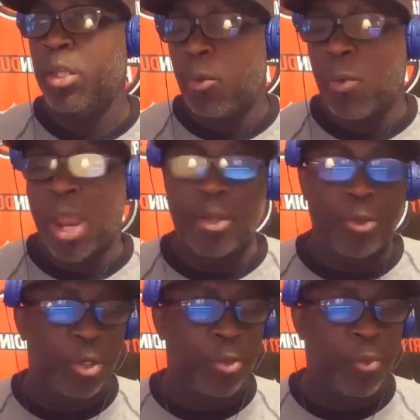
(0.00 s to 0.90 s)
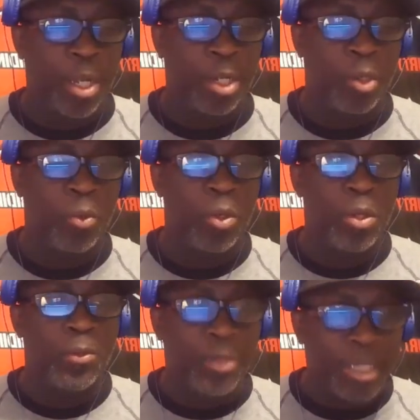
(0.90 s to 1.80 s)
Riding Dirty Radio
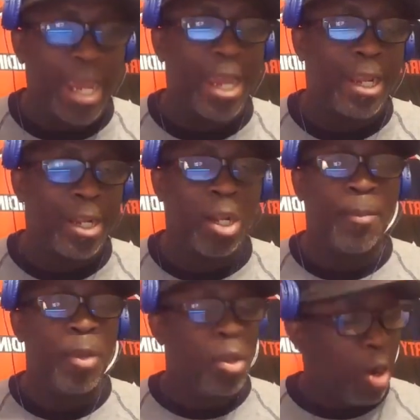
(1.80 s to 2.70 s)
dot com.